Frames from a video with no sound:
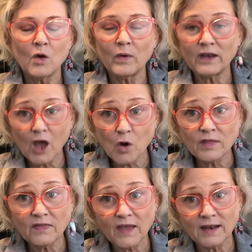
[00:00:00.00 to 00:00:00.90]
We know
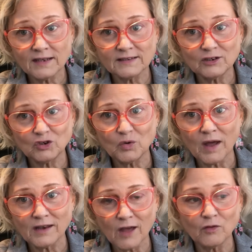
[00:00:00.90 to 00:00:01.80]
that they listened to
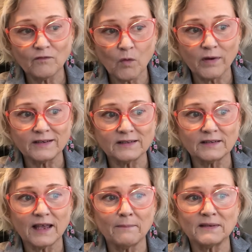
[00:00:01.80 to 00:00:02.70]
another
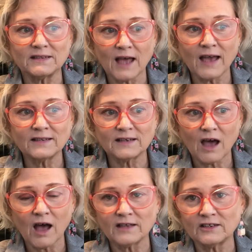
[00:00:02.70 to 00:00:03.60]
voice besides
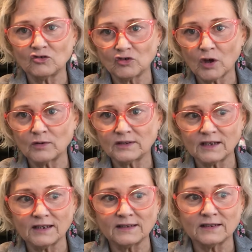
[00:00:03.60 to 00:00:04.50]
God's and chose
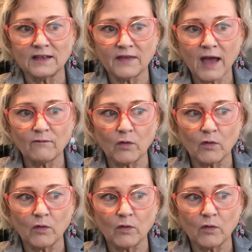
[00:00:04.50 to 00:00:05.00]
to listen to that